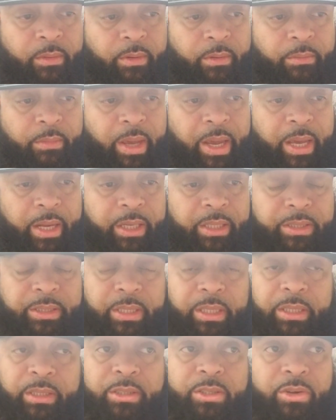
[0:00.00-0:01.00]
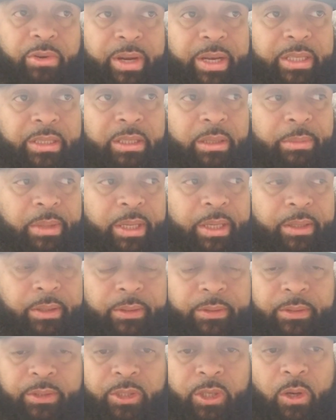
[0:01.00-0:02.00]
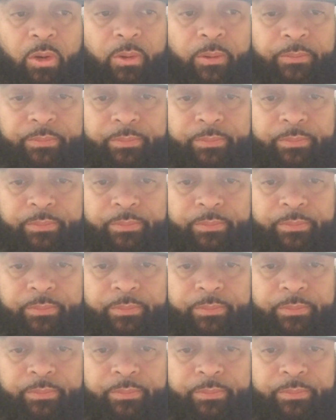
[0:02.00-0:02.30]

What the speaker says: Man, this shit is crazy, man. So